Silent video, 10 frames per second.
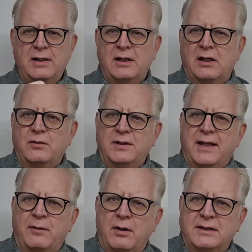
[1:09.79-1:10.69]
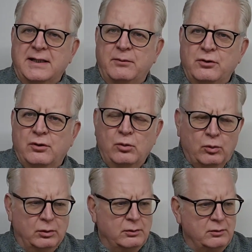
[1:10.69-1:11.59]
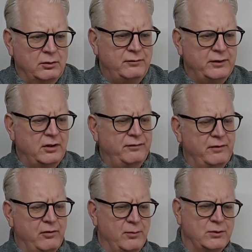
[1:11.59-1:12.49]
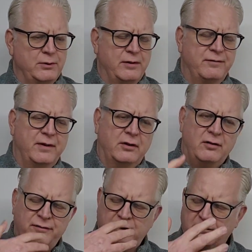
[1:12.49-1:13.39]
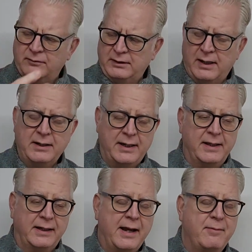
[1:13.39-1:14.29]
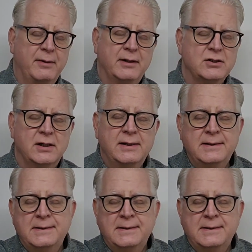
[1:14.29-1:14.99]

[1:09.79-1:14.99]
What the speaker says: you know, did that, has that one, oh, it's a lovely coffee aroma coming off that coffee, and yeah, I'm getting that caramel actually.